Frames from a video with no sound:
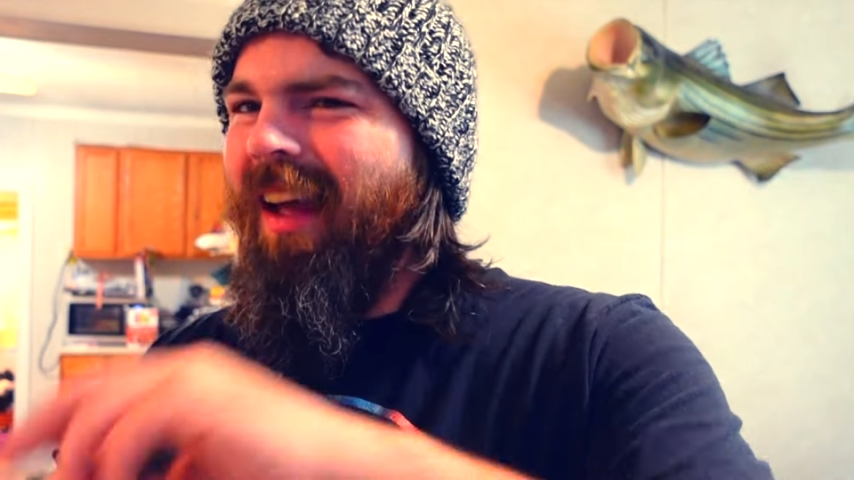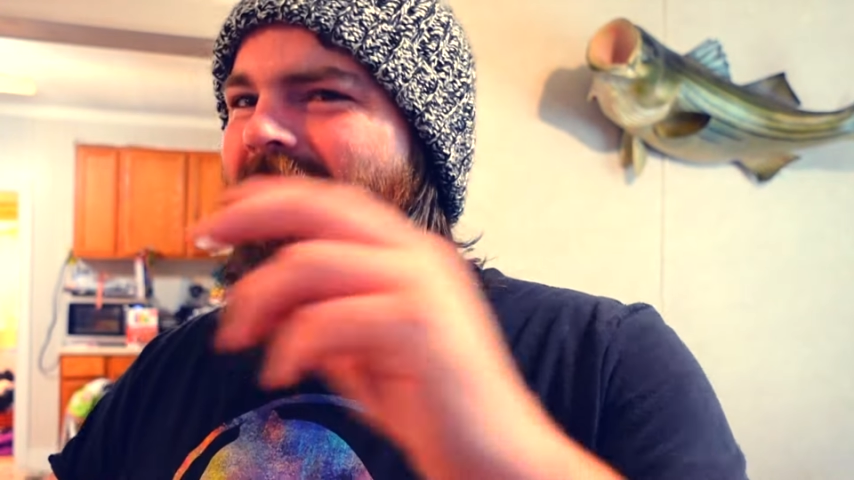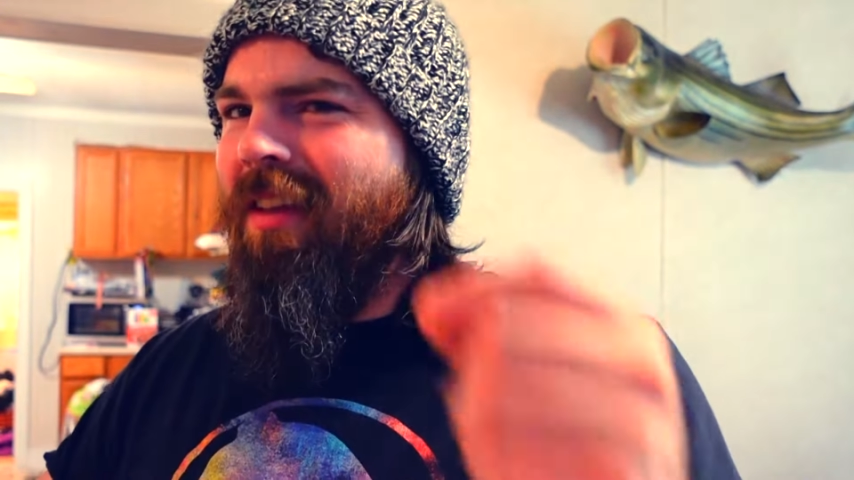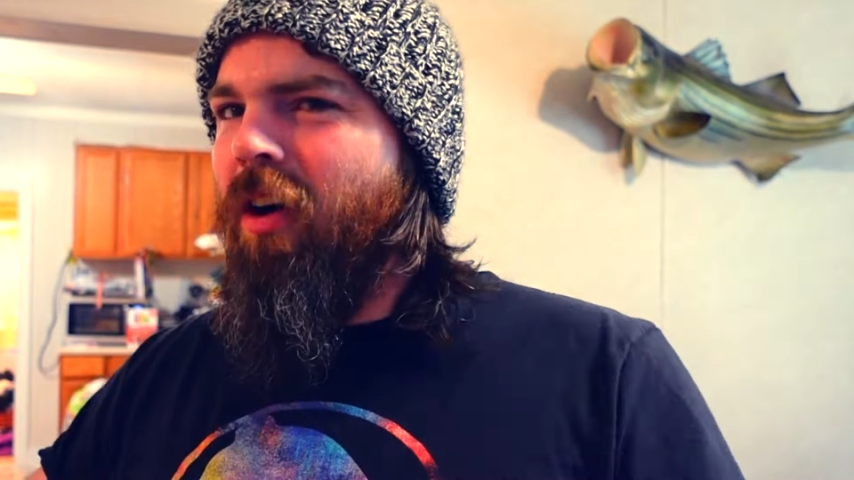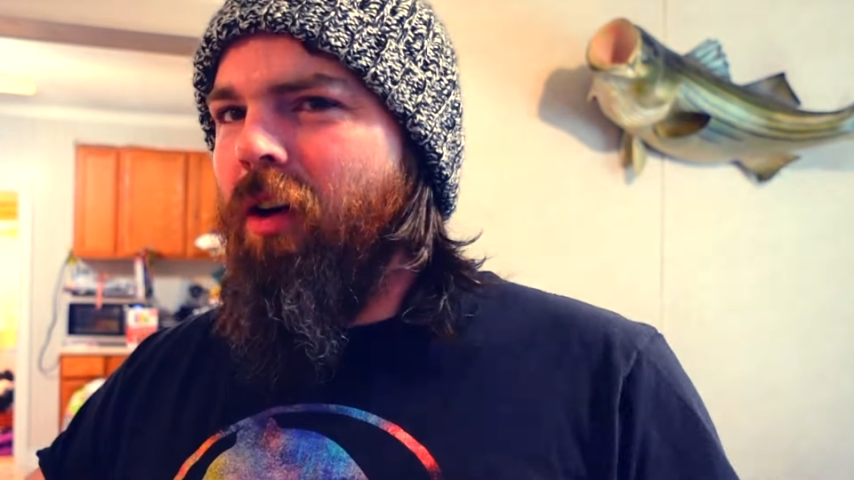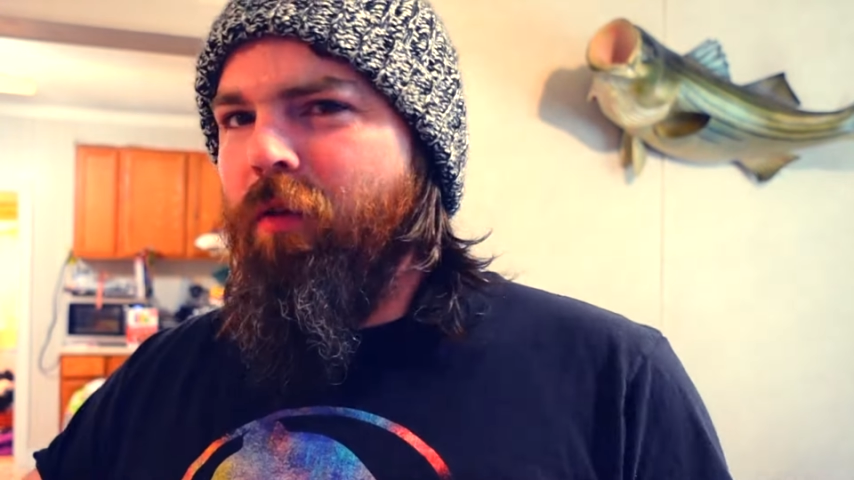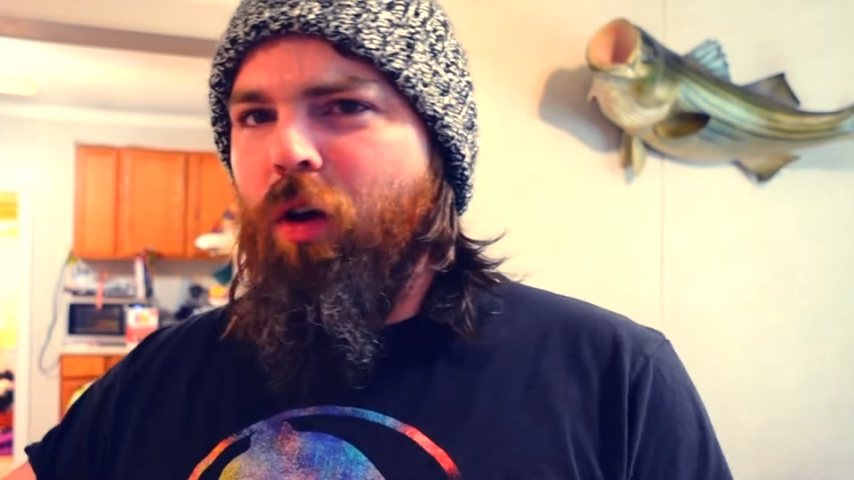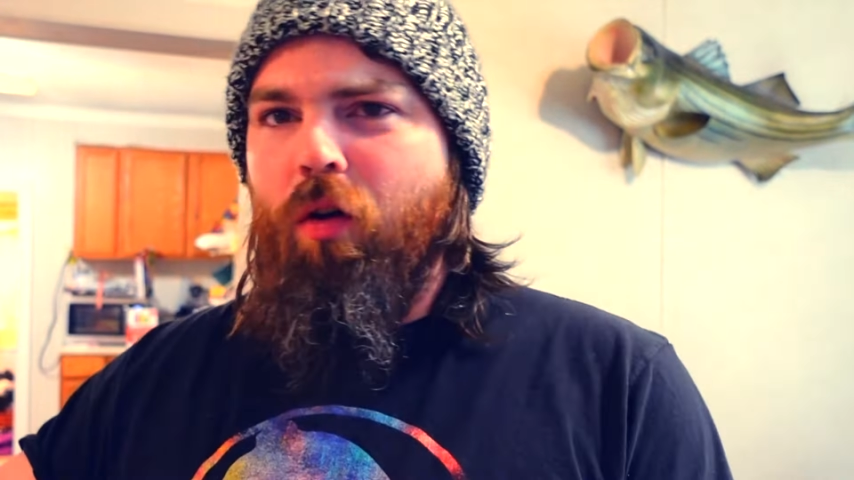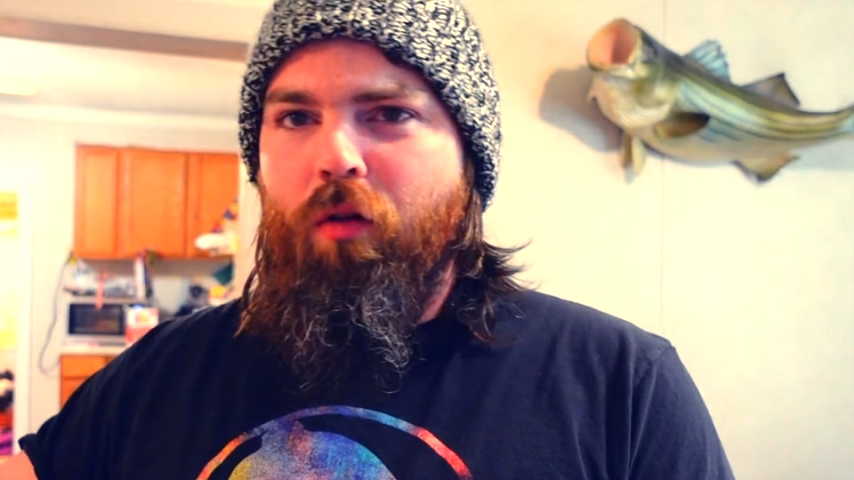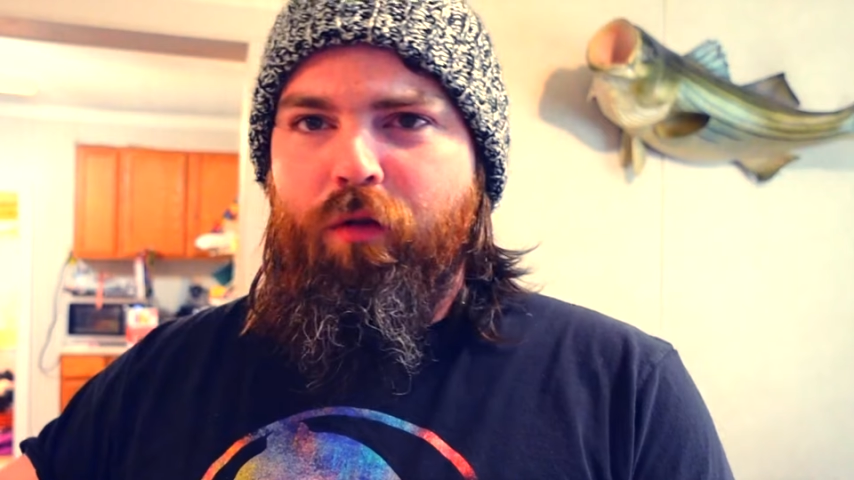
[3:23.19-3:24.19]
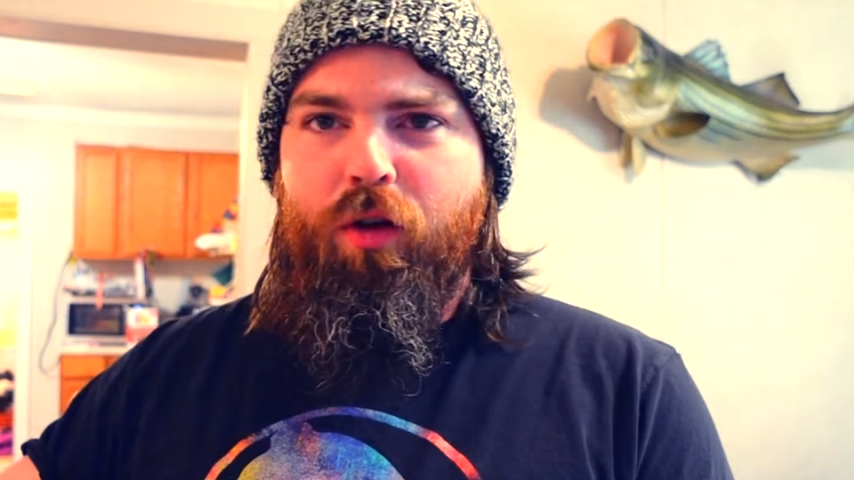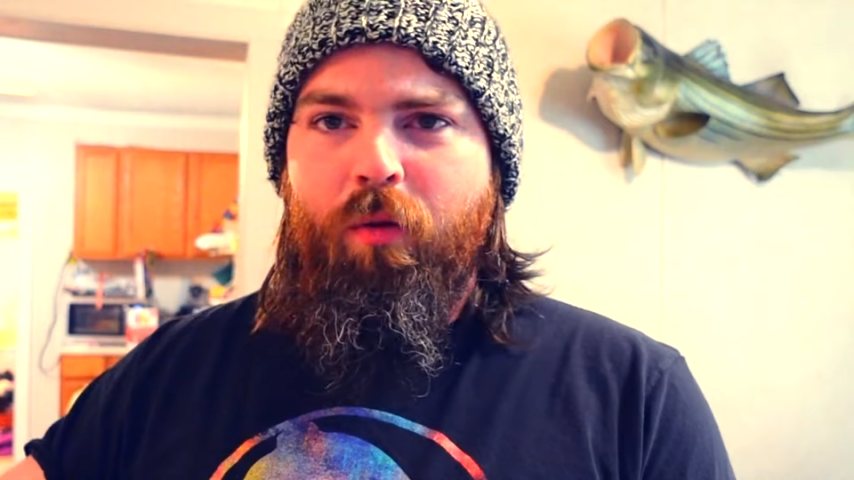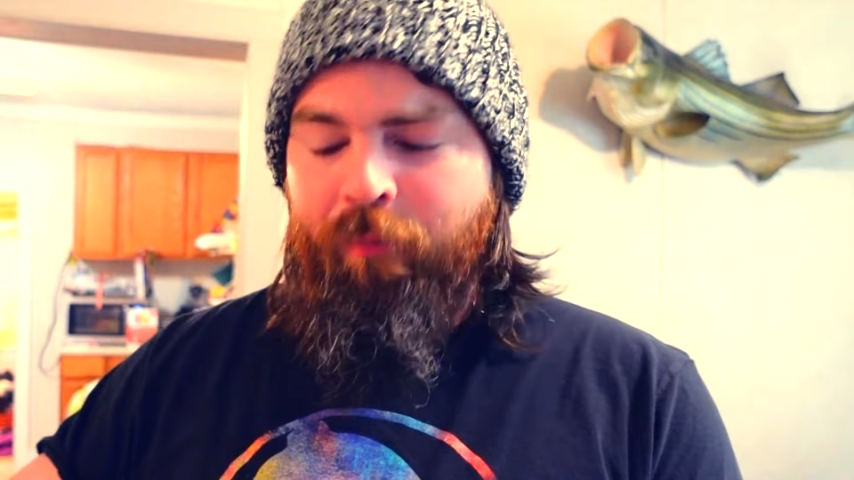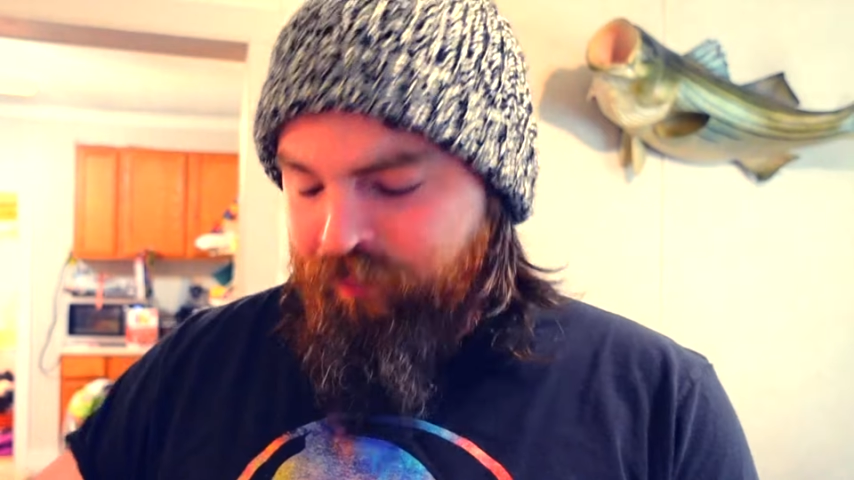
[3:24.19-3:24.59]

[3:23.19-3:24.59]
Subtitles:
And then I'll give you a review.